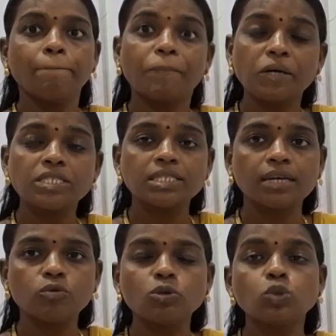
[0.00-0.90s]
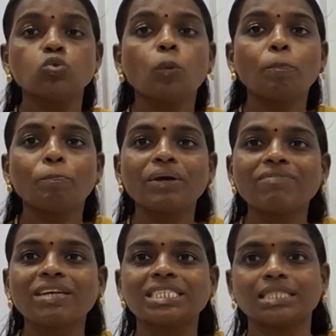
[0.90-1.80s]
person who
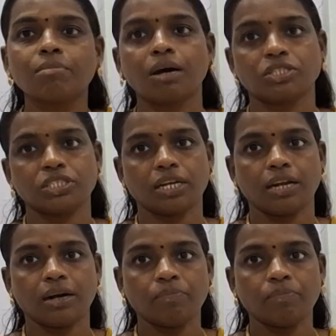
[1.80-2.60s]
supervised the martial law.